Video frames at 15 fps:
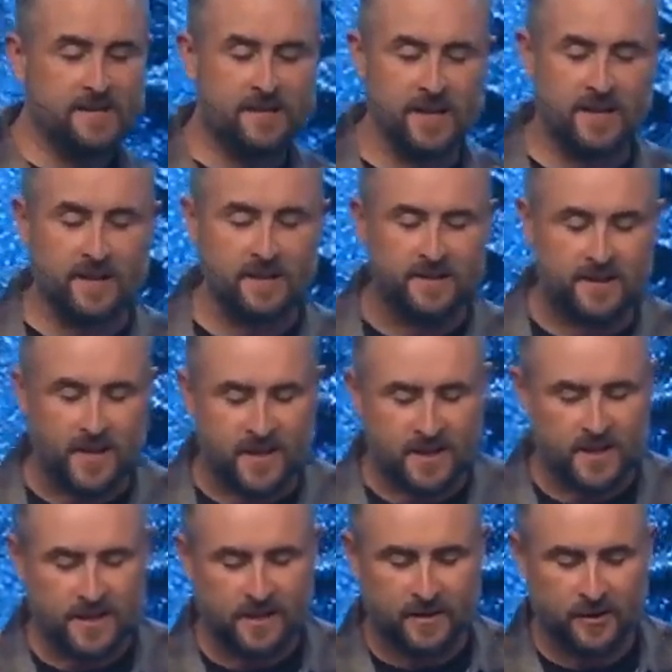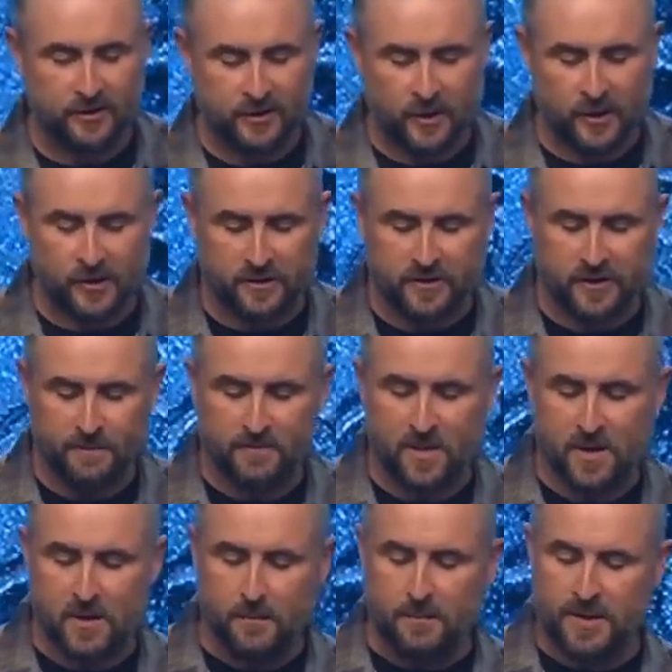a deacon in the church,
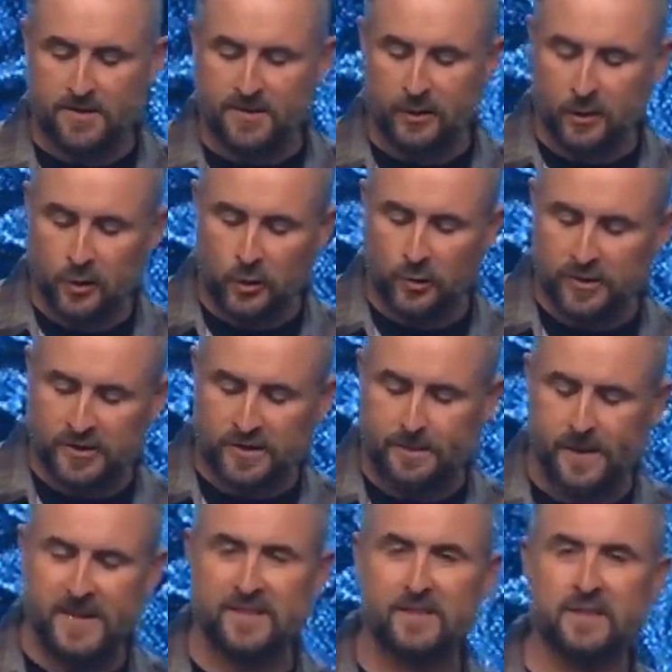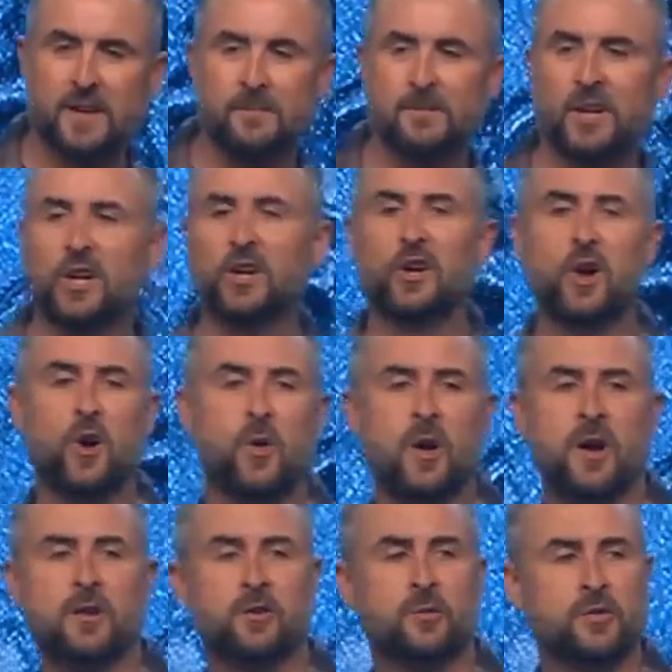but the Lord speaks to him to go
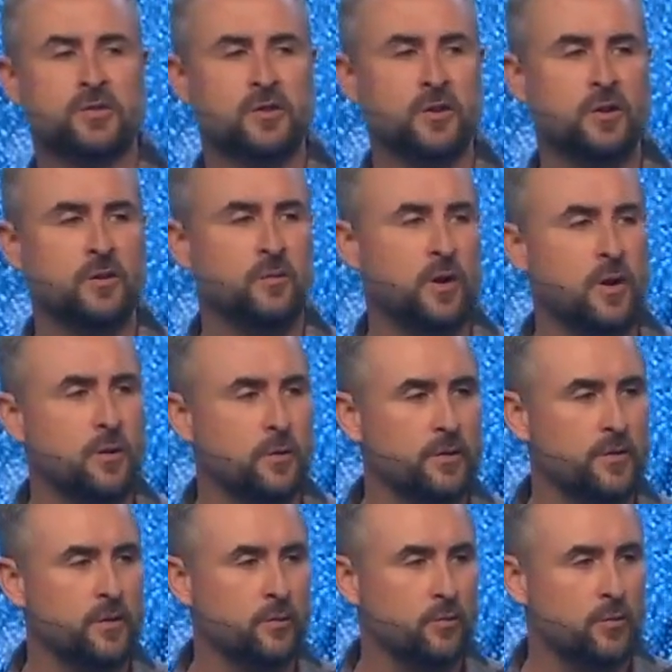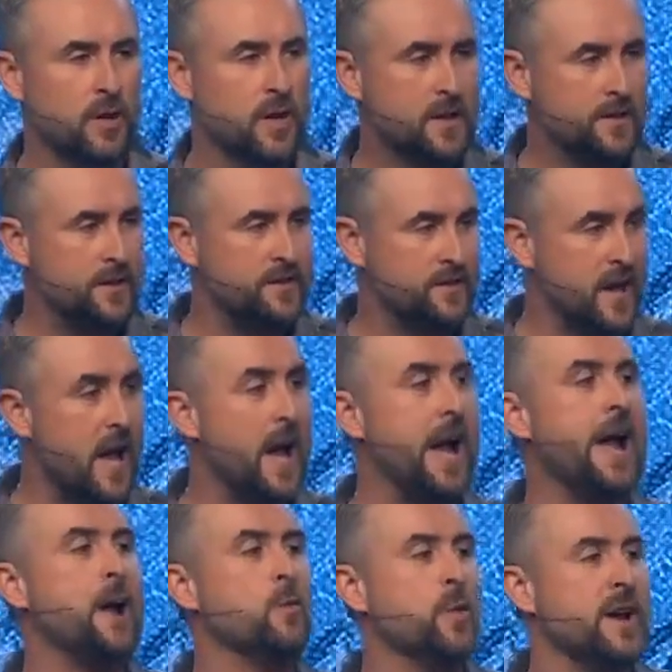onto a certain road, this
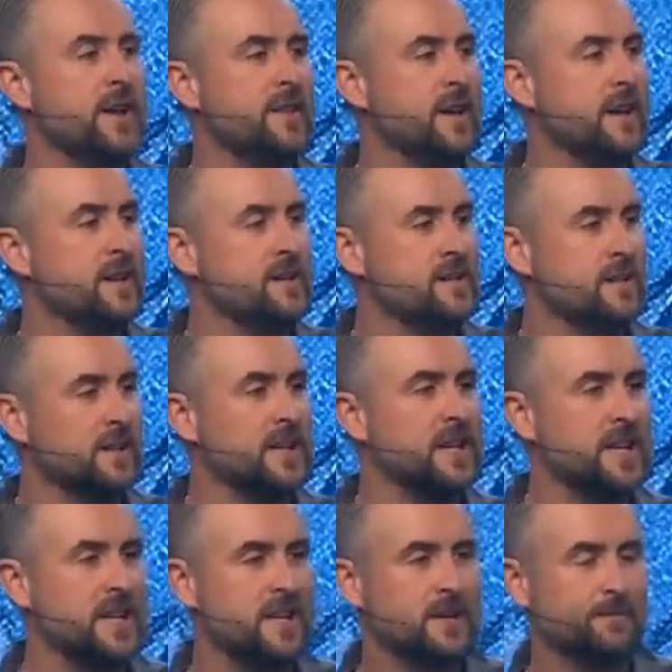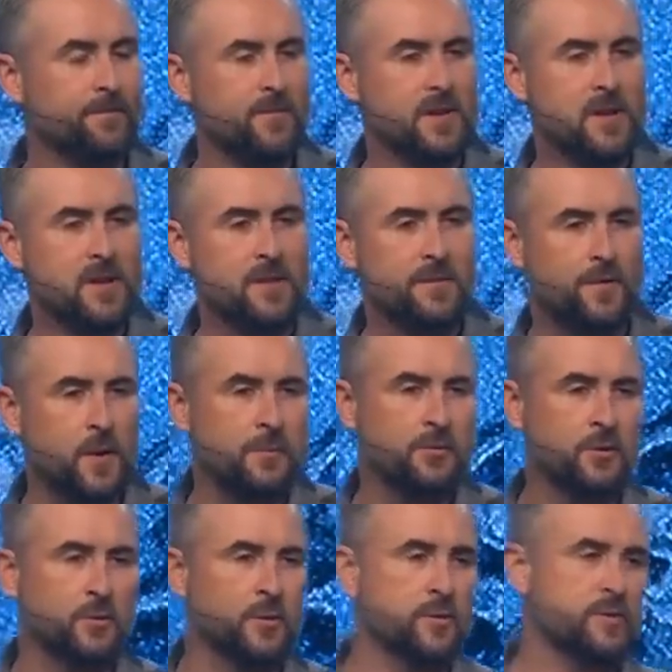highway that is leading from
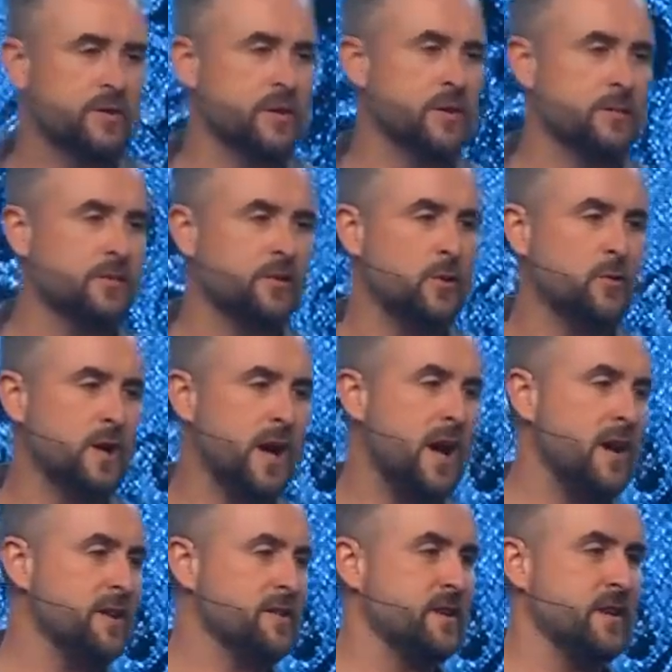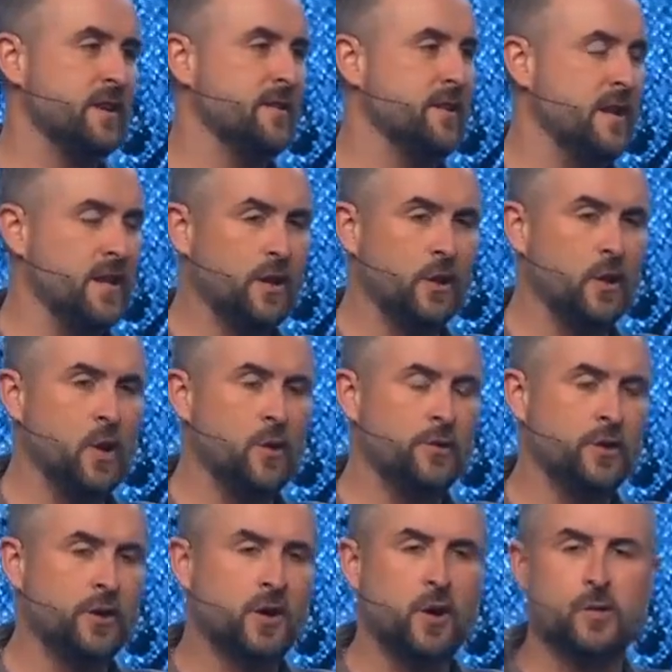Jerusalem to Gaza, then along
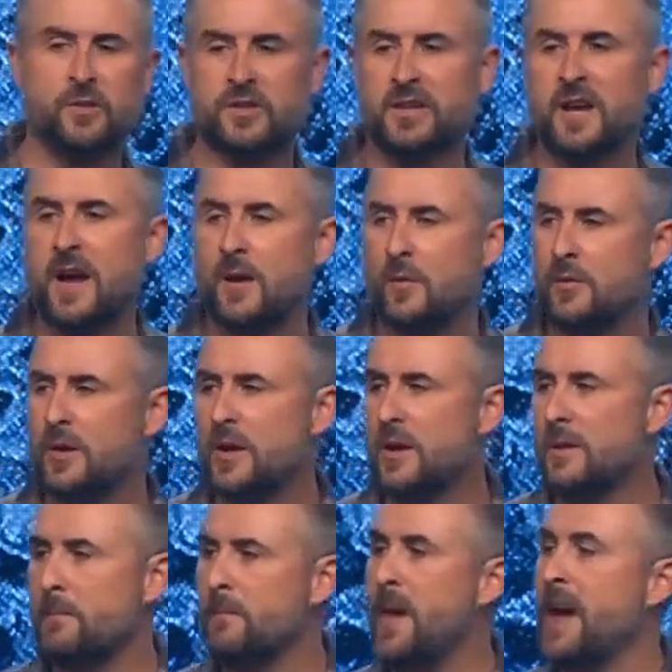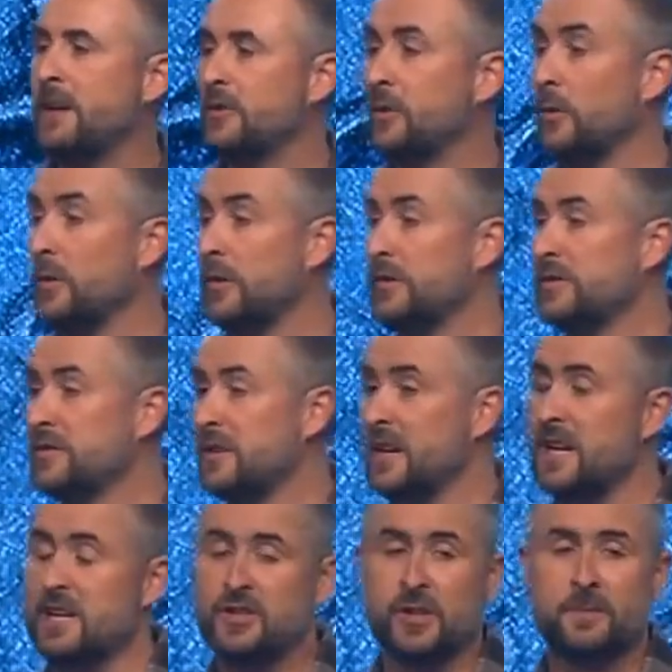the coast down back towards
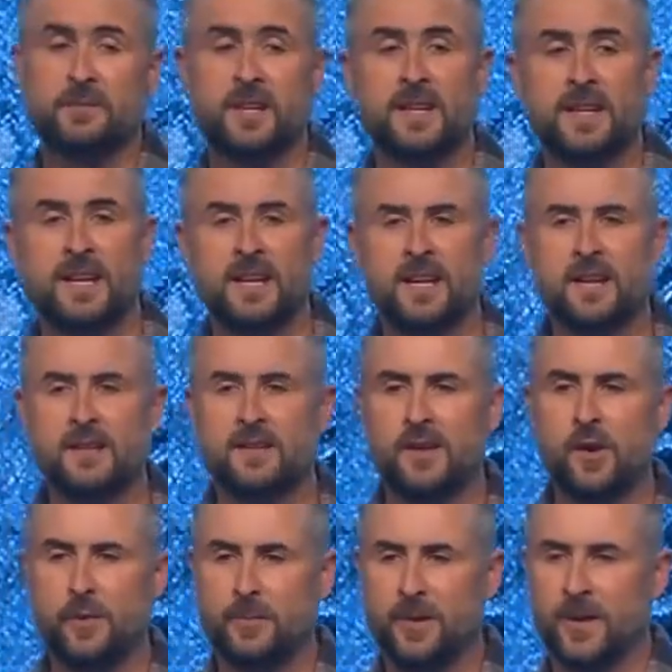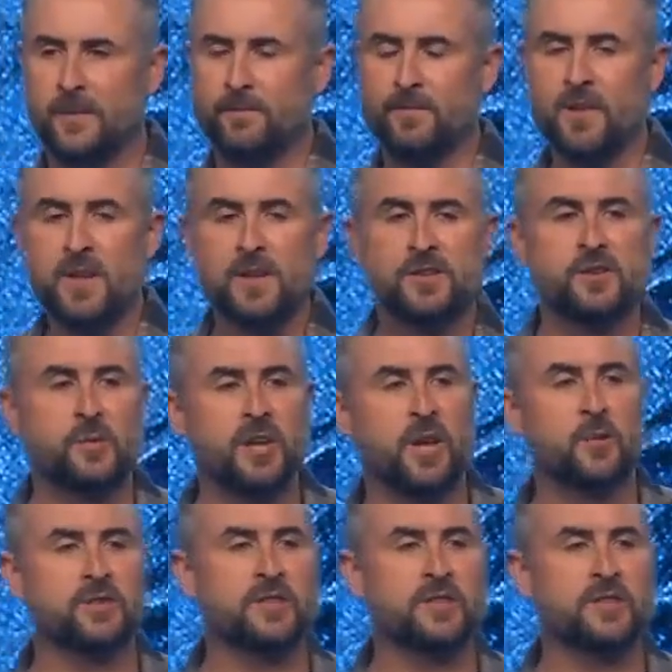Egypt and then Ethiopia. So he goes